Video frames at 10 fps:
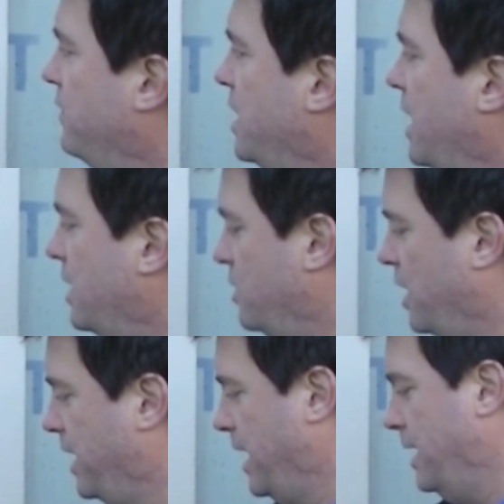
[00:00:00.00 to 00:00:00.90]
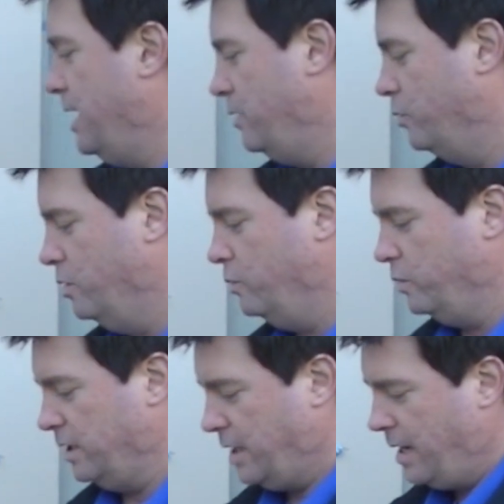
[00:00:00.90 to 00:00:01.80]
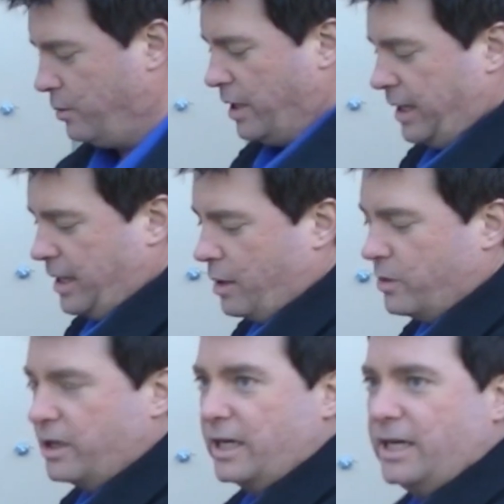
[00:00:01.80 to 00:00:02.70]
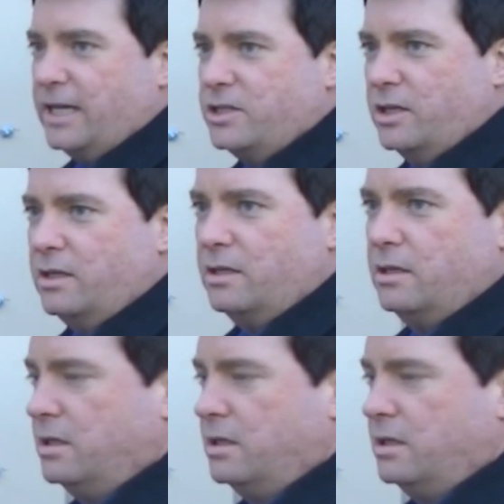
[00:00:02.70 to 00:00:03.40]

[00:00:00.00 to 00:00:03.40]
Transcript: have the connector like hanging out in the room with the cable hanging out where you're going to catch it.